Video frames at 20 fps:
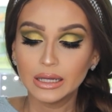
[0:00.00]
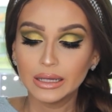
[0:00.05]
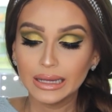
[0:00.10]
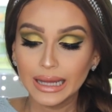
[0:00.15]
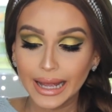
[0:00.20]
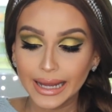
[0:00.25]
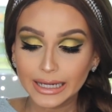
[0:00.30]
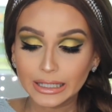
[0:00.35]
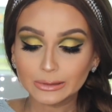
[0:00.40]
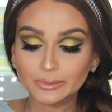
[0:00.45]

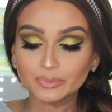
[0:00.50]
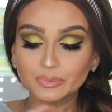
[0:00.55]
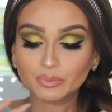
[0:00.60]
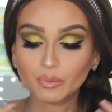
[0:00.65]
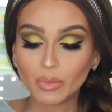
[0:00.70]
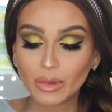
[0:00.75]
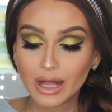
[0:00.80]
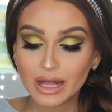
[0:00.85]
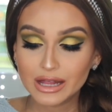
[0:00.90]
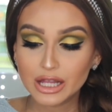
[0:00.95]
Like
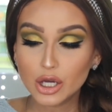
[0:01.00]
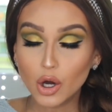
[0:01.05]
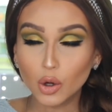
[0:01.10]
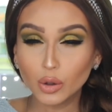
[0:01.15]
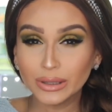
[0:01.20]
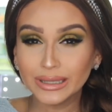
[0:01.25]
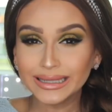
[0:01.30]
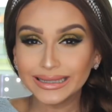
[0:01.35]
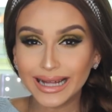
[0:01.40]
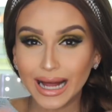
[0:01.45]
the
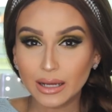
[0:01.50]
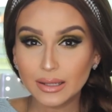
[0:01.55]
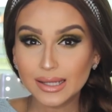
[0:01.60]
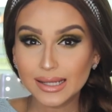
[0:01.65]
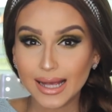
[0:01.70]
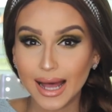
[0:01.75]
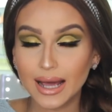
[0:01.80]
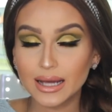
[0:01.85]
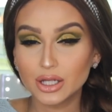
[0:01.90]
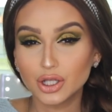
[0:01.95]
only
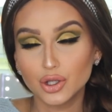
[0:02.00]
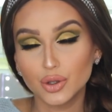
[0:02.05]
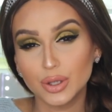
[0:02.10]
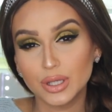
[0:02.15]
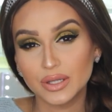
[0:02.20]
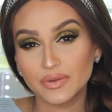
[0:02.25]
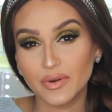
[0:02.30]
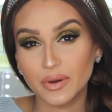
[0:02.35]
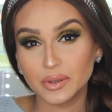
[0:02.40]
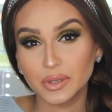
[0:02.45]
downside to
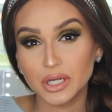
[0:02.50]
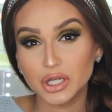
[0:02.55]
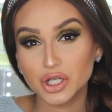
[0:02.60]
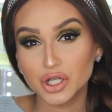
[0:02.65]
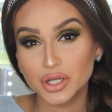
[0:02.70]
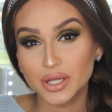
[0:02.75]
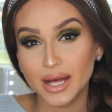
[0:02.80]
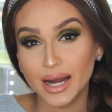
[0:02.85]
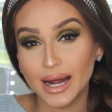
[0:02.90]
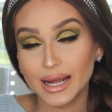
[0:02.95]
this
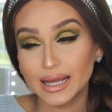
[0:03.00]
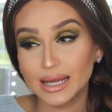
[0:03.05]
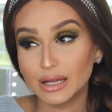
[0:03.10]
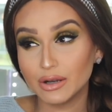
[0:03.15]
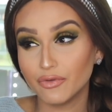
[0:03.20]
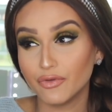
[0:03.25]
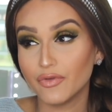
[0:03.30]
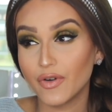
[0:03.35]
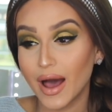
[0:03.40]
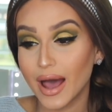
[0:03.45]
foundation that I
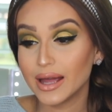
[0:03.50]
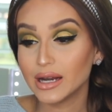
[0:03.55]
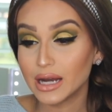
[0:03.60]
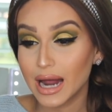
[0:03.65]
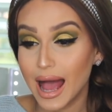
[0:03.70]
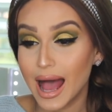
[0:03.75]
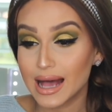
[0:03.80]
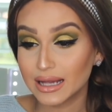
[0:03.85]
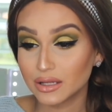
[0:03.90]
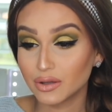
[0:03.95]
can
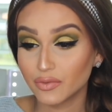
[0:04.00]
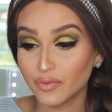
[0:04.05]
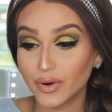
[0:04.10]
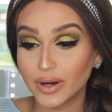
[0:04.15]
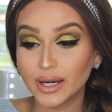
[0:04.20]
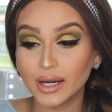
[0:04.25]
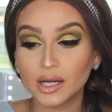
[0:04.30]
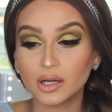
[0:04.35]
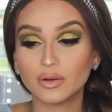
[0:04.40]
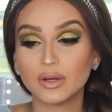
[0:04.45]
find as of
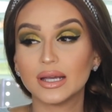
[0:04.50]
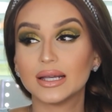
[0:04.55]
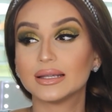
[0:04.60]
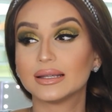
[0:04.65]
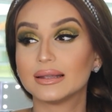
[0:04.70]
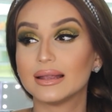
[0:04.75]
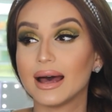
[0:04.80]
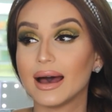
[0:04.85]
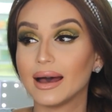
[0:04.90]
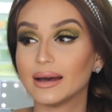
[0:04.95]
right now
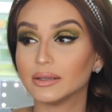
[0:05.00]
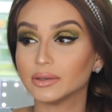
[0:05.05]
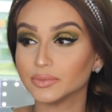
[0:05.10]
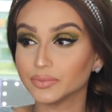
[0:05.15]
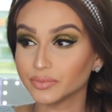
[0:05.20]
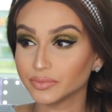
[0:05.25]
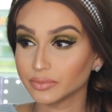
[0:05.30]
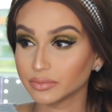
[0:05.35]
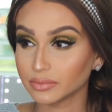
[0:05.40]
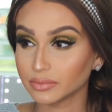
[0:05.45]
is that